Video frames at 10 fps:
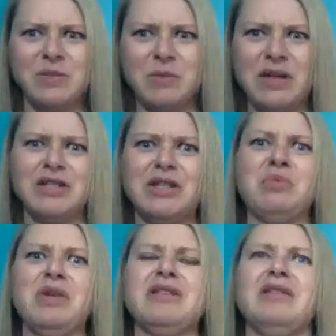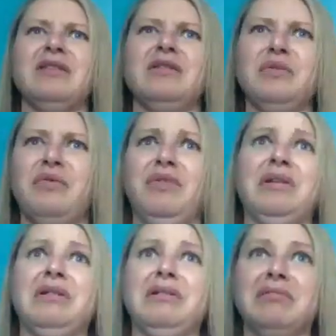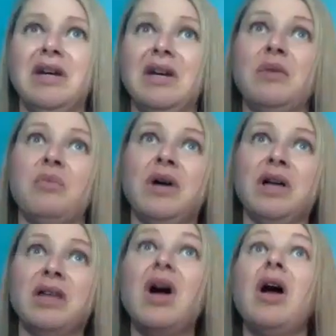especially when you feel, well,